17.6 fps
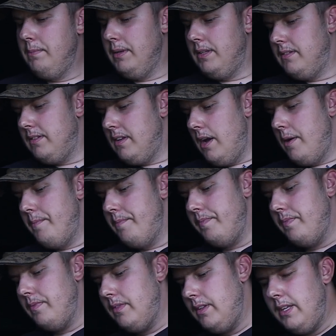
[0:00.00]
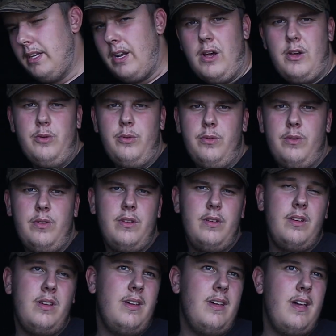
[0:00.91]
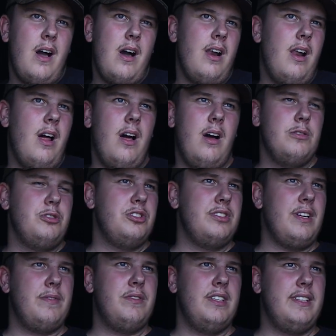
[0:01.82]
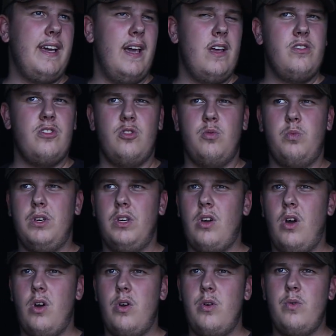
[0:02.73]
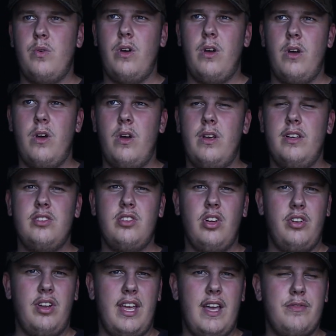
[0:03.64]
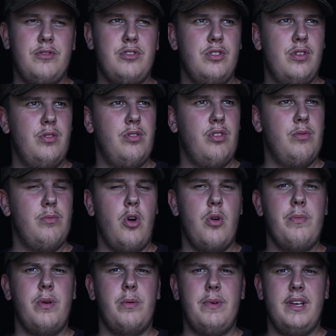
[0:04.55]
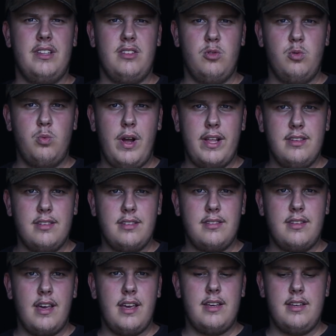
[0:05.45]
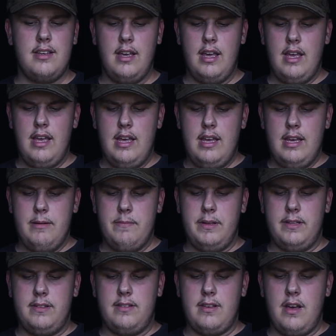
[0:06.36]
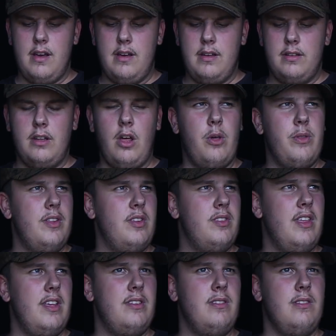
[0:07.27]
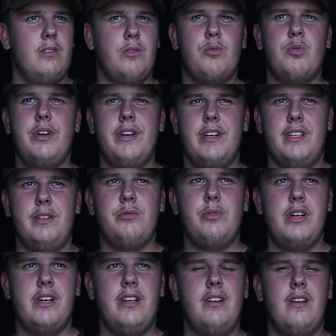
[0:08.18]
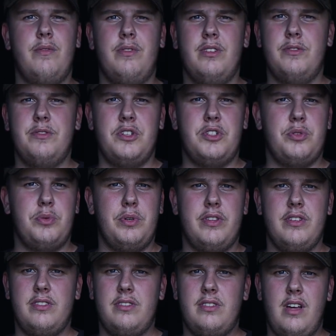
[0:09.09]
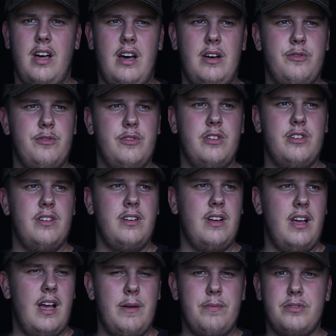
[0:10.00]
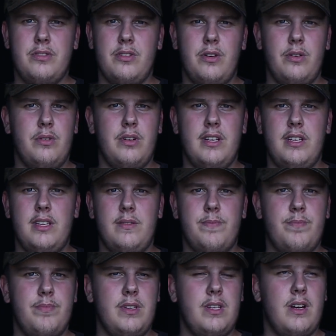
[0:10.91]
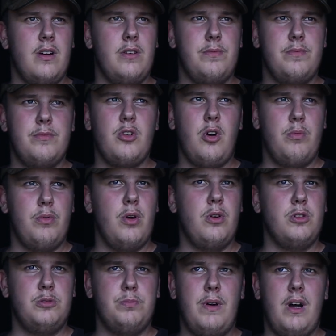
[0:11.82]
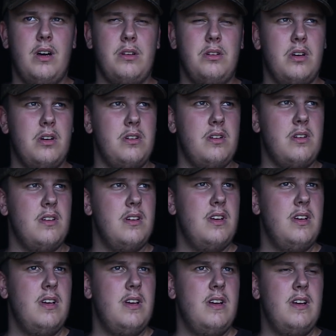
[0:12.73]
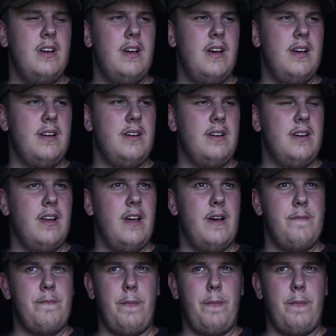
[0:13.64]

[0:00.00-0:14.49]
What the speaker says: but you know, I'll just have to gauge it as we go. It's Sunday afternoon at the moment. I'm here till Wednesday, but no, this is a really lovely fishery. The staff are absolutely, you know, top notch, bar none, and